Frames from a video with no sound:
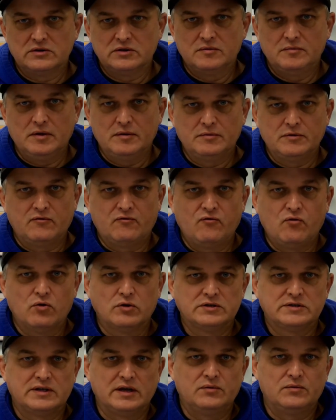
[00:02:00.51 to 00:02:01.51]
to be able to force
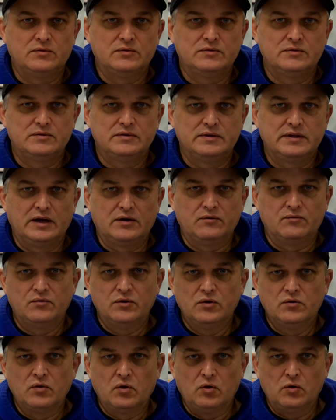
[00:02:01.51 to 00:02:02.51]
that
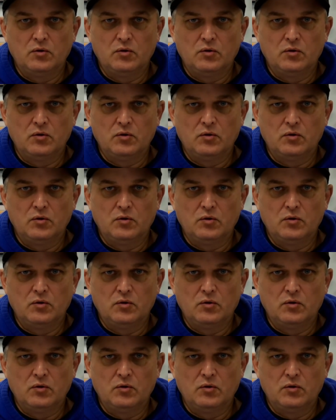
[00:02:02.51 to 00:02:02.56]
reroll,